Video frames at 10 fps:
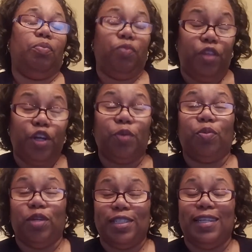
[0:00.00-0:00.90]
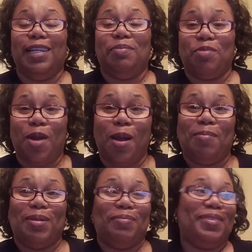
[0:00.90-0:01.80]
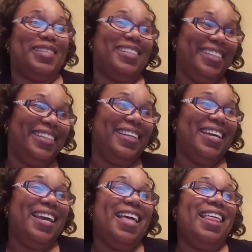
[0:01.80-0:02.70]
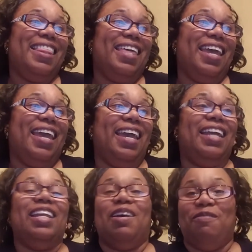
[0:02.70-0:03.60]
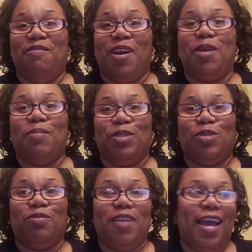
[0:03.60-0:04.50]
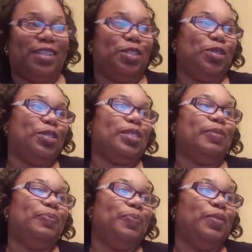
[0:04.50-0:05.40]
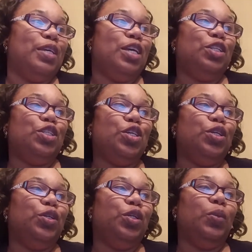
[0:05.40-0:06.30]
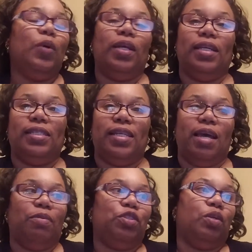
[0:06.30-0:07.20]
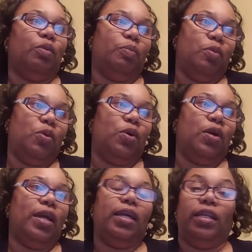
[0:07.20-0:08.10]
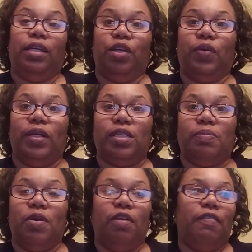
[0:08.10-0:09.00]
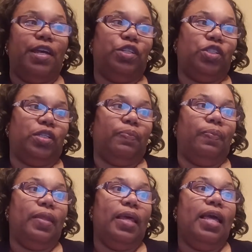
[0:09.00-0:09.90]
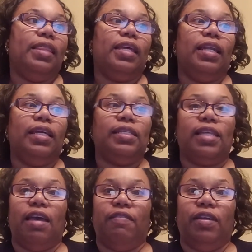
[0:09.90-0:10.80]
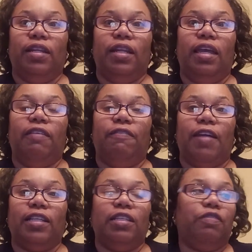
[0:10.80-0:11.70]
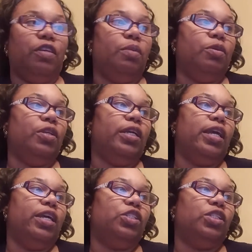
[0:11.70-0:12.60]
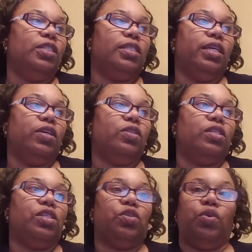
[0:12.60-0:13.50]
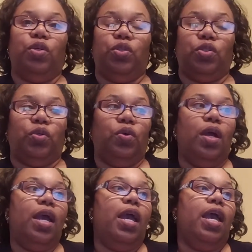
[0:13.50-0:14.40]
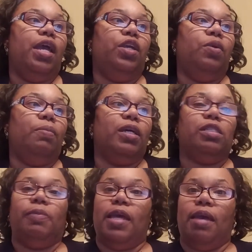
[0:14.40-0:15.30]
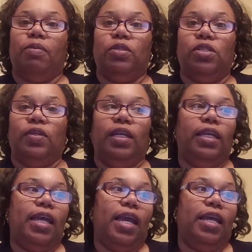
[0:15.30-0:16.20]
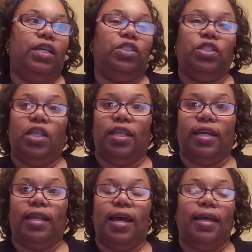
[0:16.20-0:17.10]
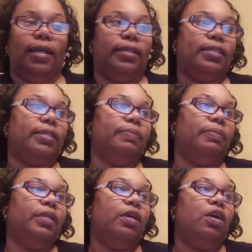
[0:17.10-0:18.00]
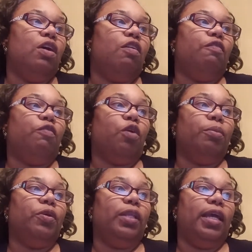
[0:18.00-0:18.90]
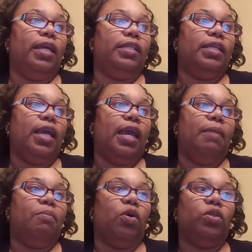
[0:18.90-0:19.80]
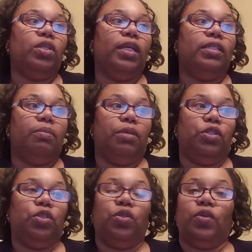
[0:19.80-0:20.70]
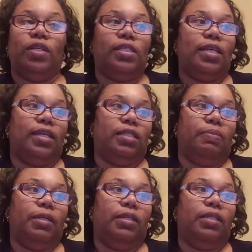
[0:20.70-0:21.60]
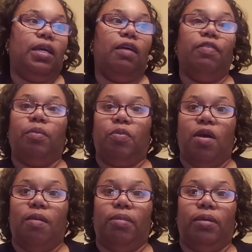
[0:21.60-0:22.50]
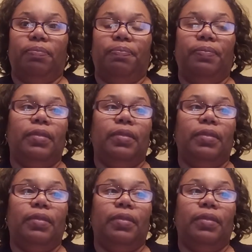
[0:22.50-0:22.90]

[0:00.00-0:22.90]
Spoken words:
their presenting problems and environmental factors. 2, you want to establish a rapport and increase motivation. That is, having effective communication skills is crucial, and you must be able to engage the client. Formulate a multi-dimensional assessment of the problem,